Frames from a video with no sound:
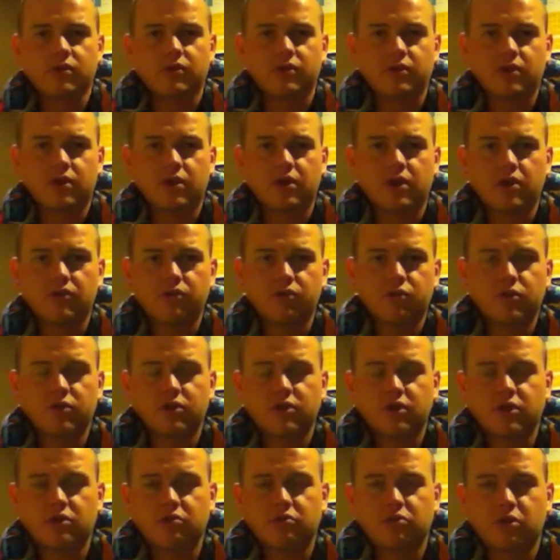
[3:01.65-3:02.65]
if you don't have wood,
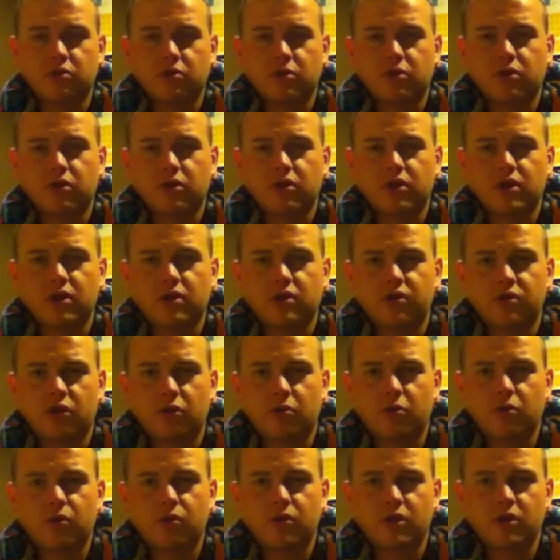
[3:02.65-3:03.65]
then you're probably not going to need a
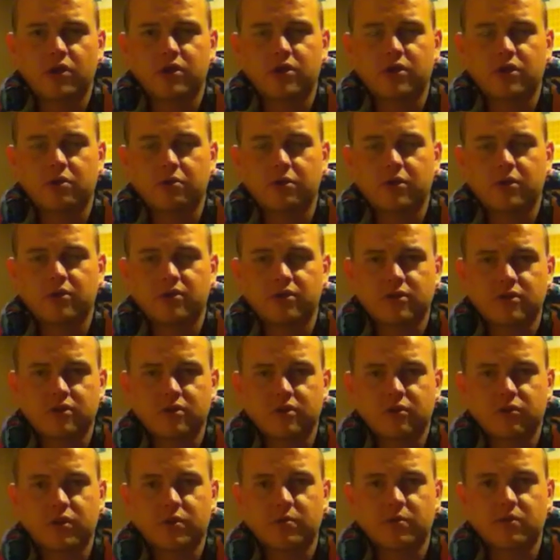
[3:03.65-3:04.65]
tomahawk unless you're going to be using it as
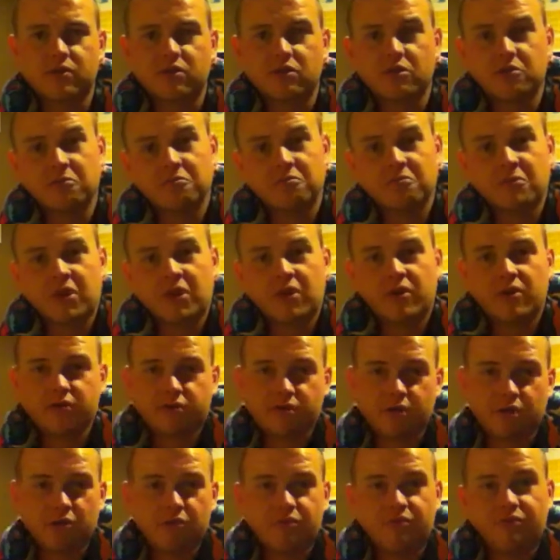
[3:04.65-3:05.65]
a weapon.
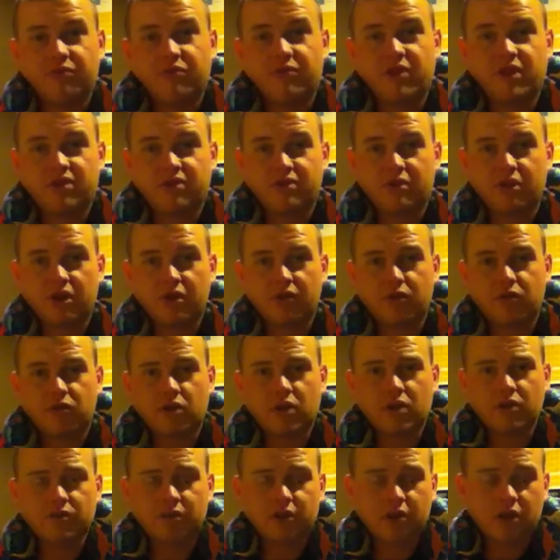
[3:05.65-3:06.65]
So that's kind of
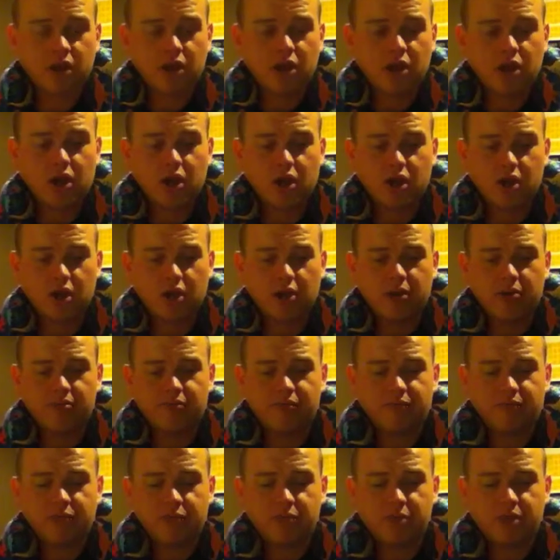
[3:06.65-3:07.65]
irrelevant,
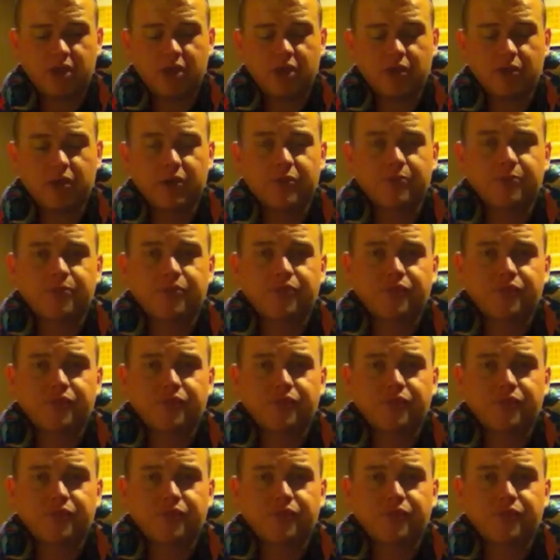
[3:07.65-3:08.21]
for me anyway.